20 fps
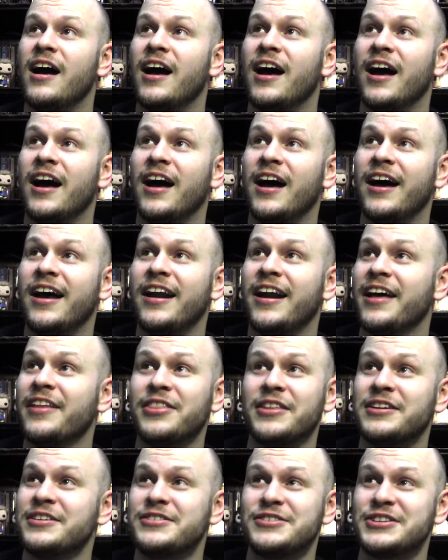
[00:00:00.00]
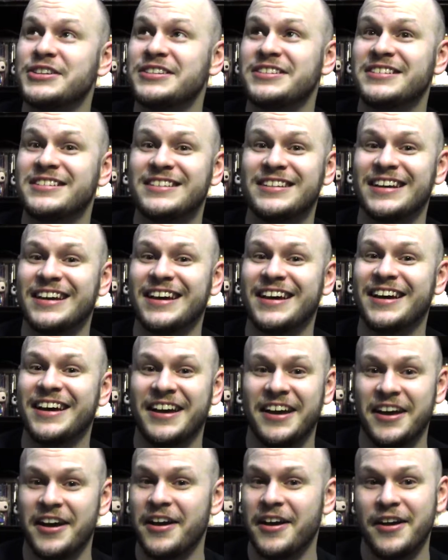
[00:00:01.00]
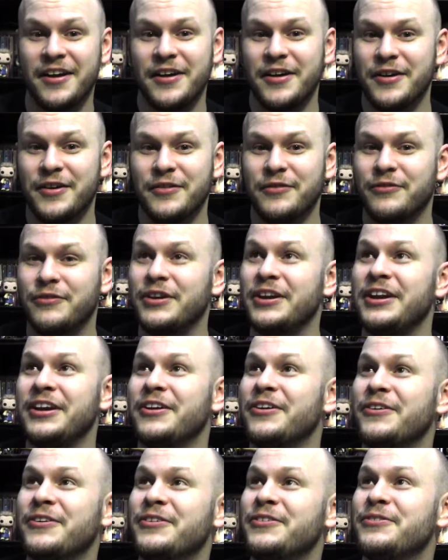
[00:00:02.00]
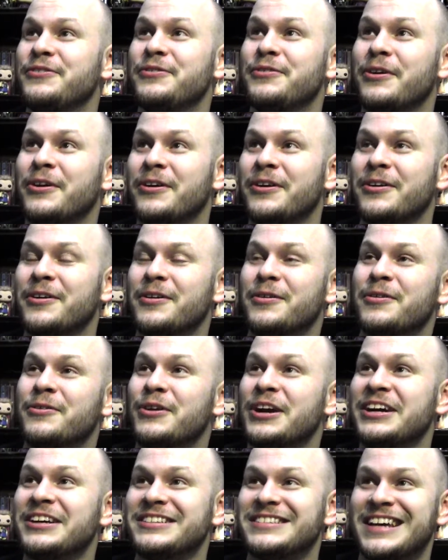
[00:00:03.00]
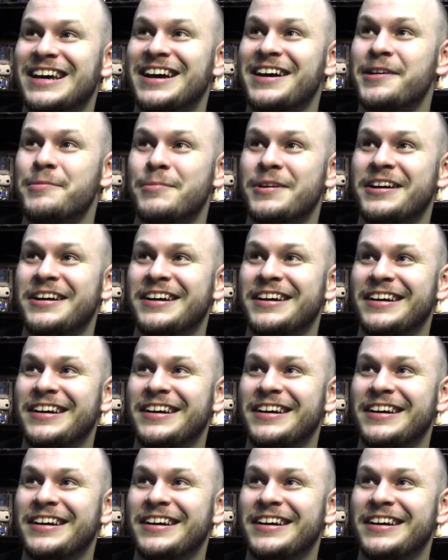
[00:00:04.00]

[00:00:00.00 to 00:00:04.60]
Nothing. Just, videoing for real time.